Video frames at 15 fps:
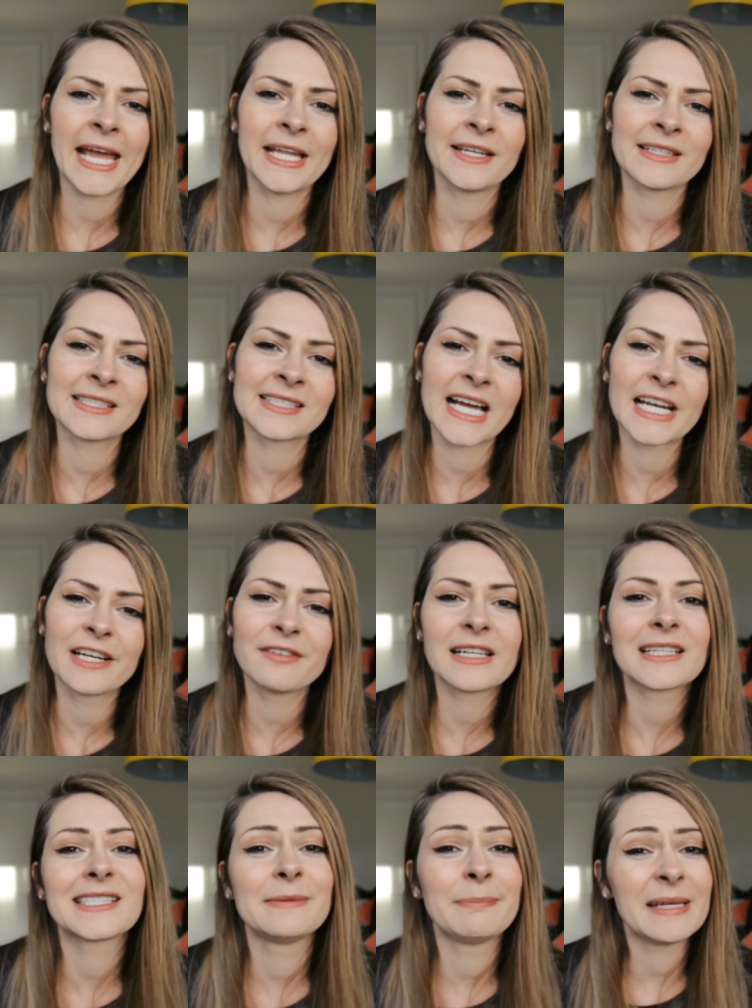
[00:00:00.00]
and it's kind of
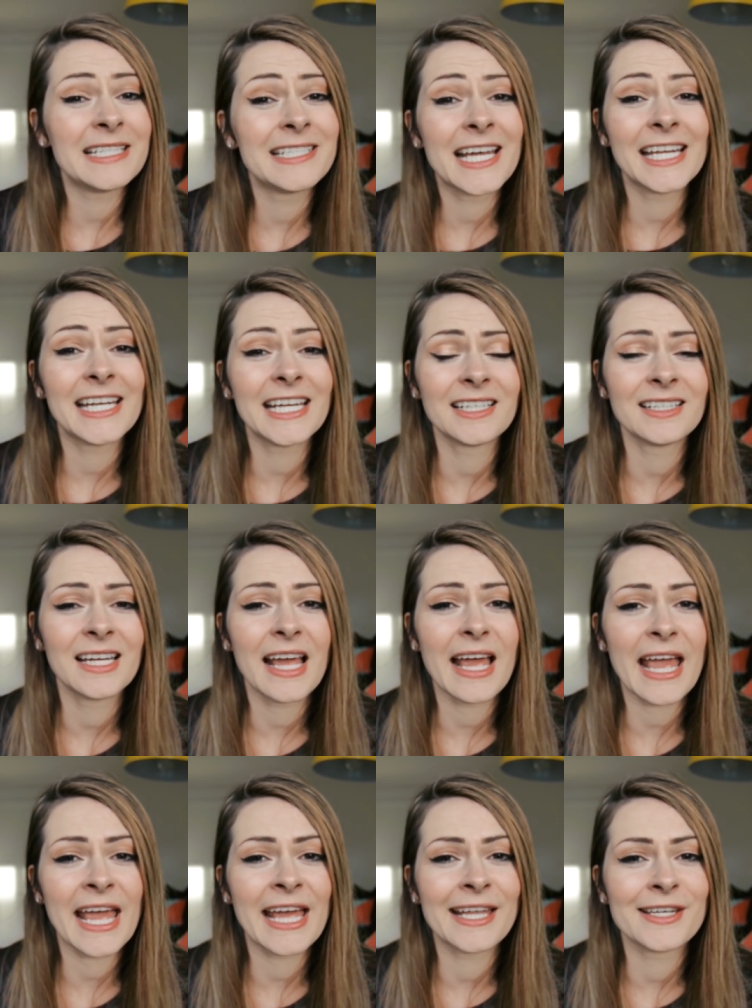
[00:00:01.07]
like speed dating
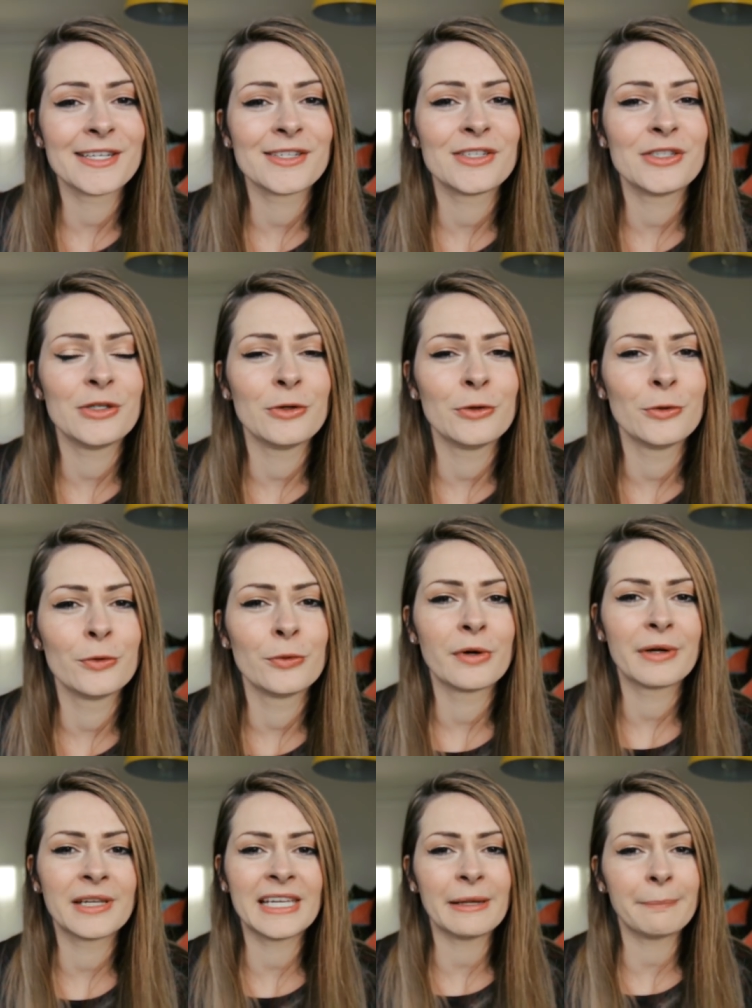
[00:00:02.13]
and
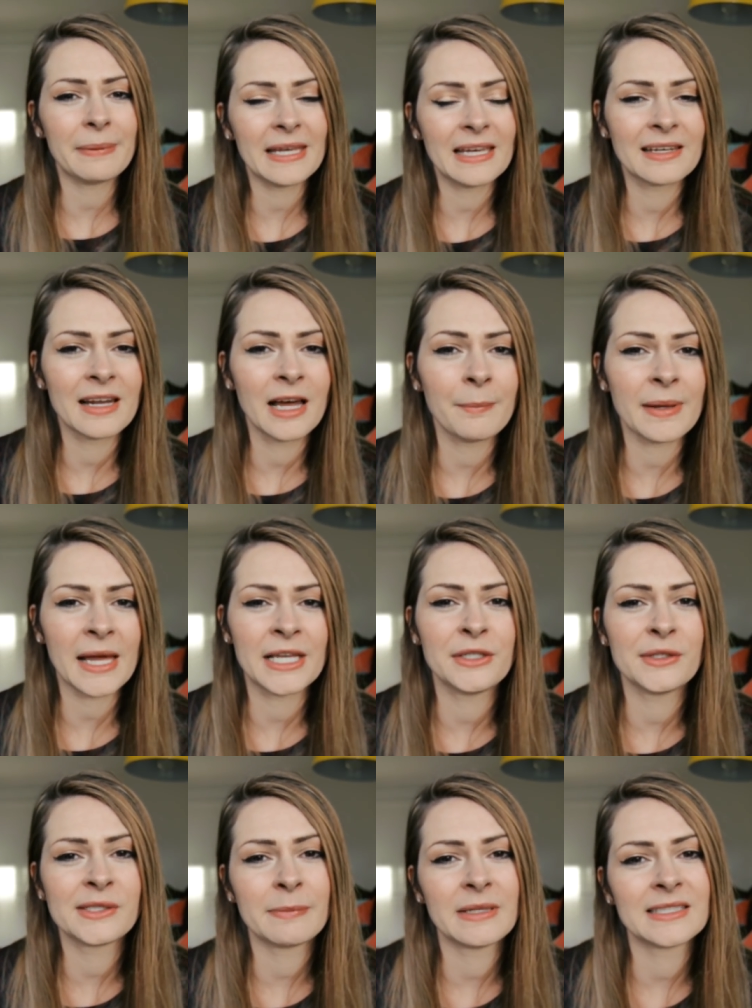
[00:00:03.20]
you get paired up
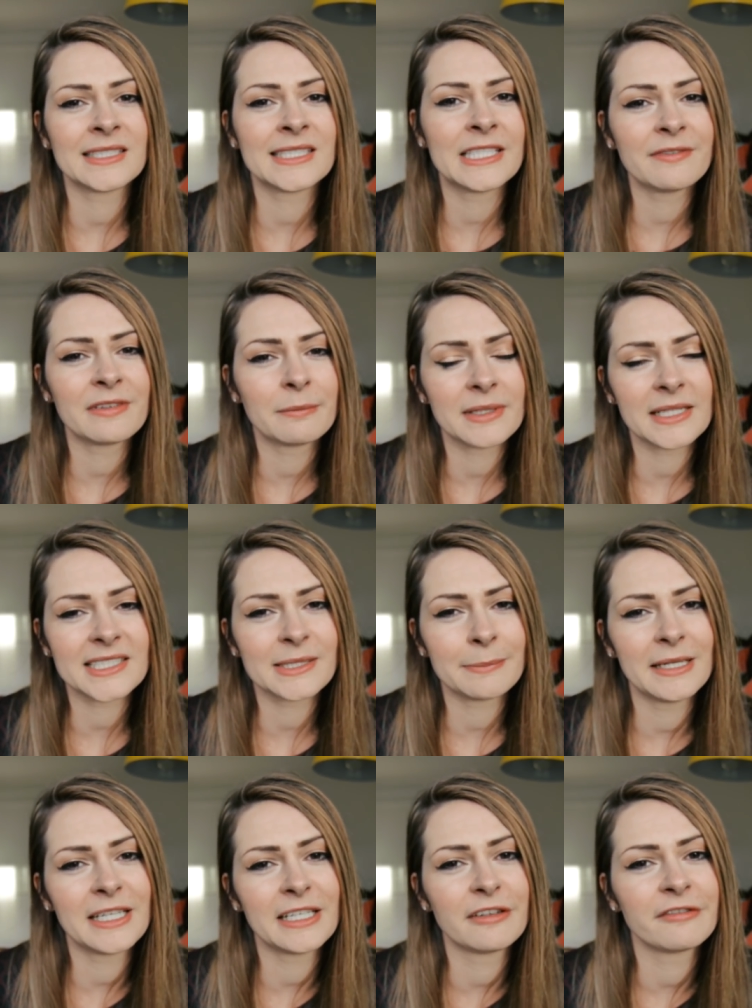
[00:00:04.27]
and you spend seven minutes
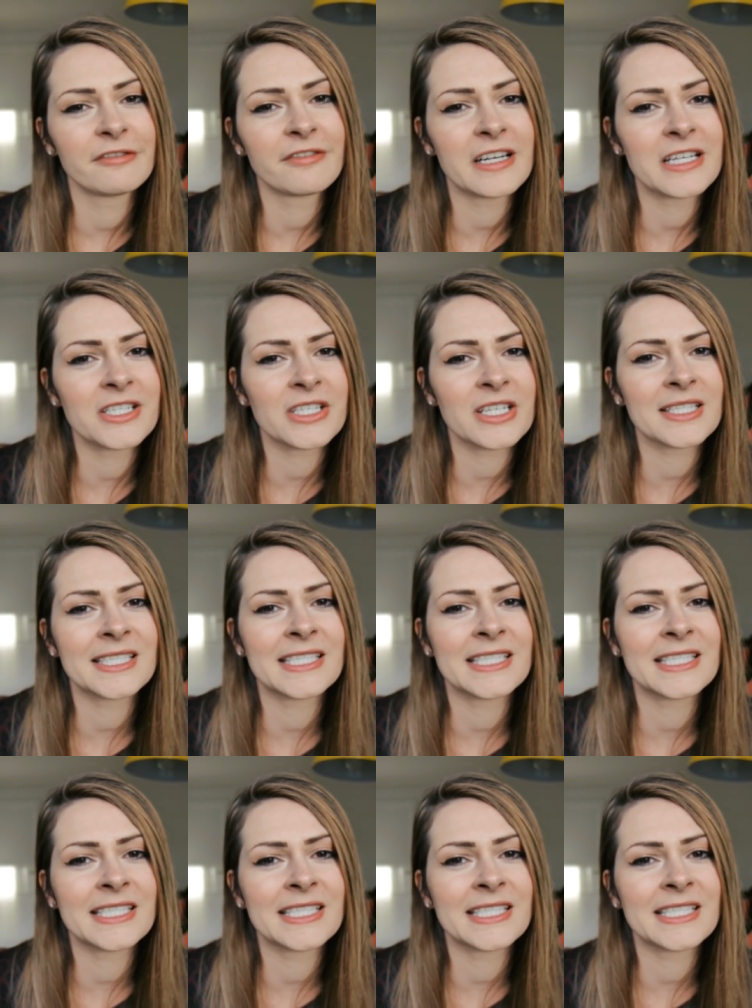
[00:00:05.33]
speaking in French,